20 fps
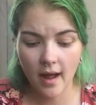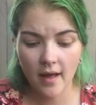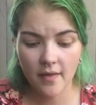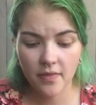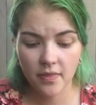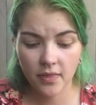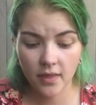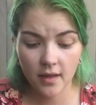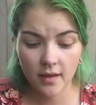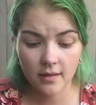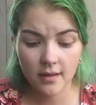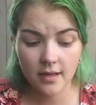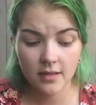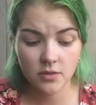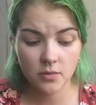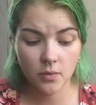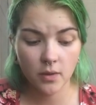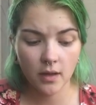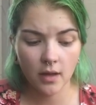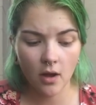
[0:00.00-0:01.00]
think
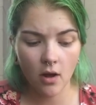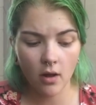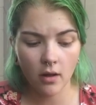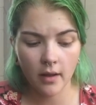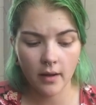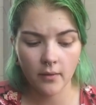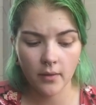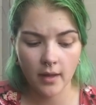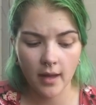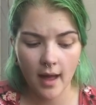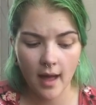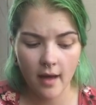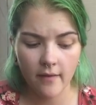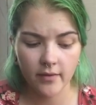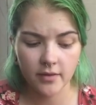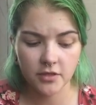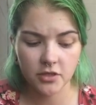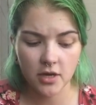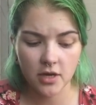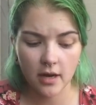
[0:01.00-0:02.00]
that's really all I really have
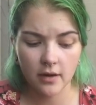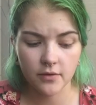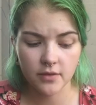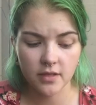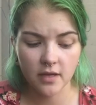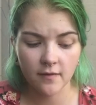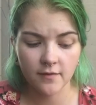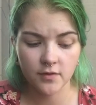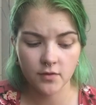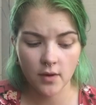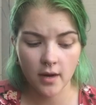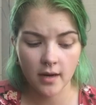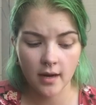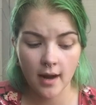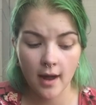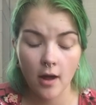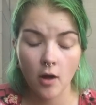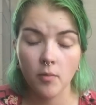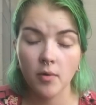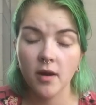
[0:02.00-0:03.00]
on shadow selves right
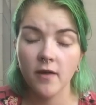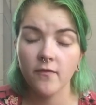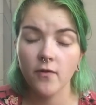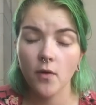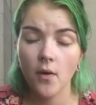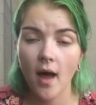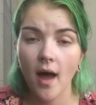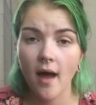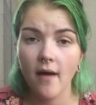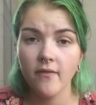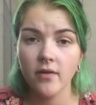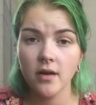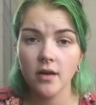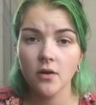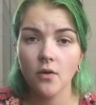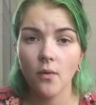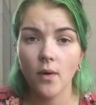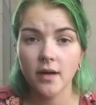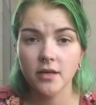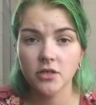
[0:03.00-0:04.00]
now, but if you have any
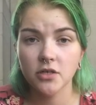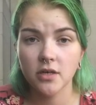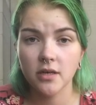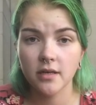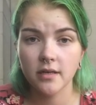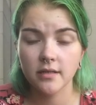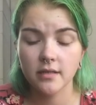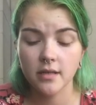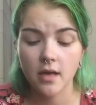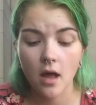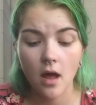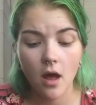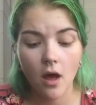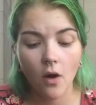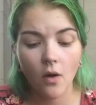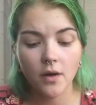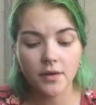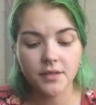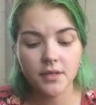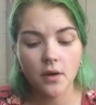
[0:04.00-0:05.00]
questions,
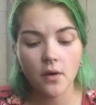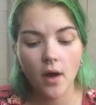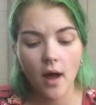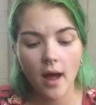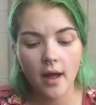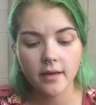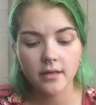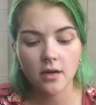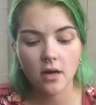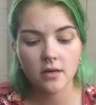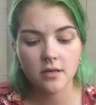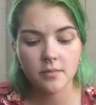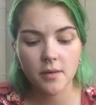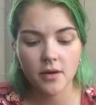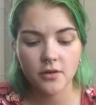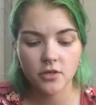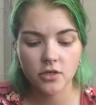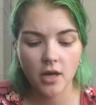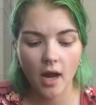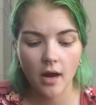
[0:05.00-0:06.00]
also, I talked
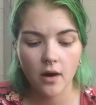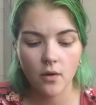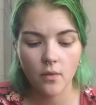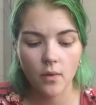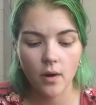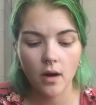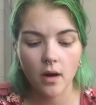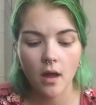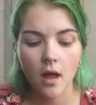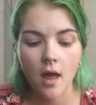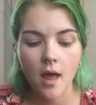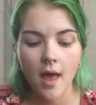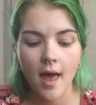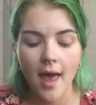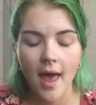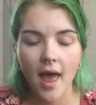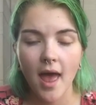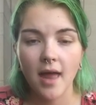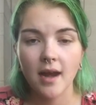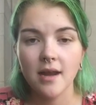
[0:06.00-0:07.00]
about shadow work.
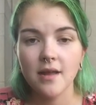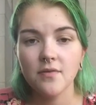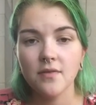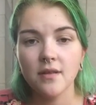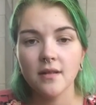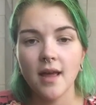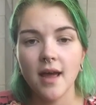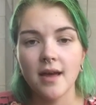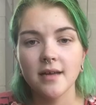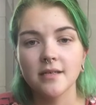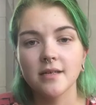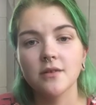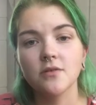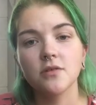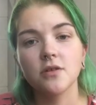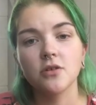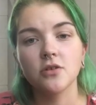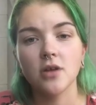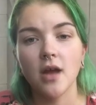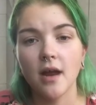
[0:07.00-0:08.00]
Anything that has to do
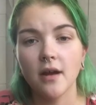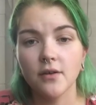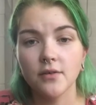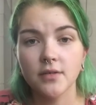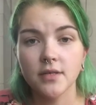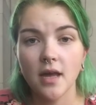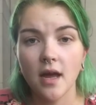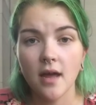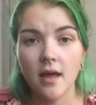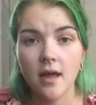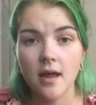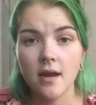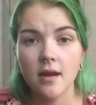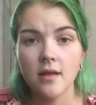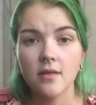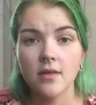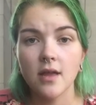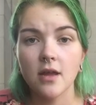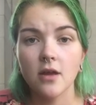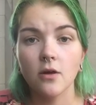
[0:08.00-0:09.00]
with your shadow side
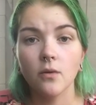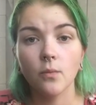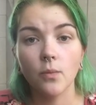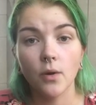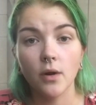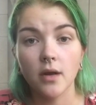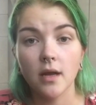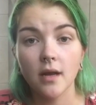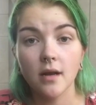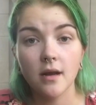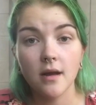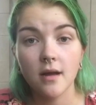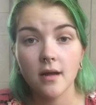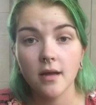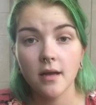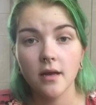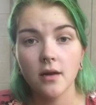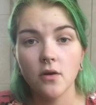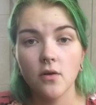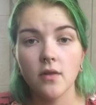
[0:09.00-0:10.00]
that you're working
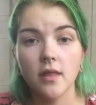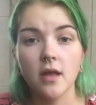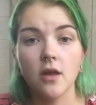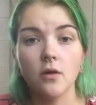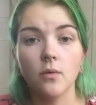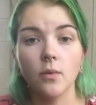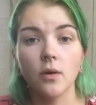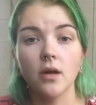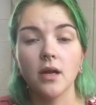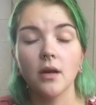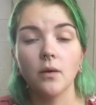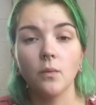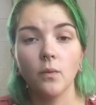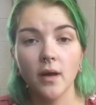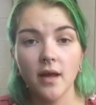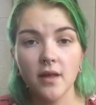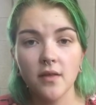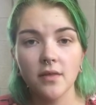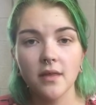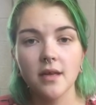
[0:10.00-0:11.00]
on or that you're working
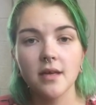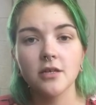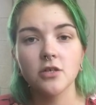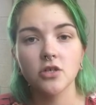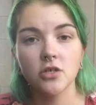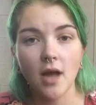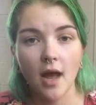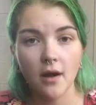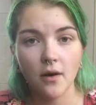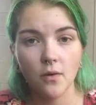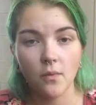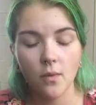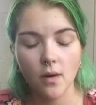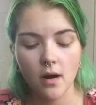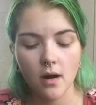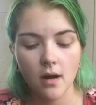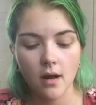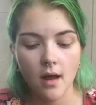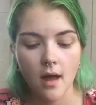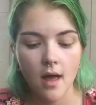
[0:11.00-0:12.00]
with is shadow
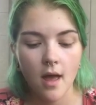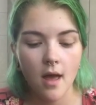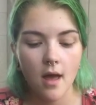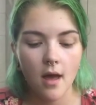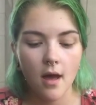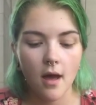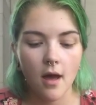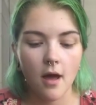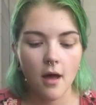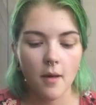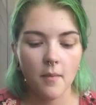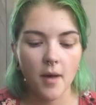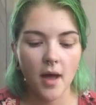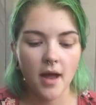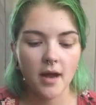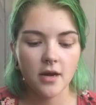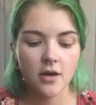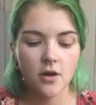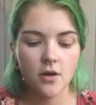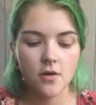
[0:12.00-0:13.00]
work.
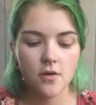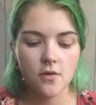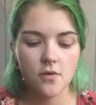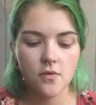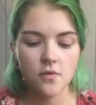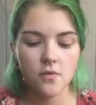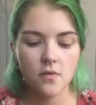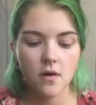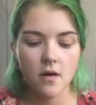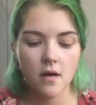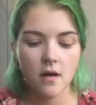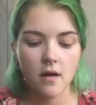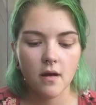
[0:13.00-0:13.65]
I know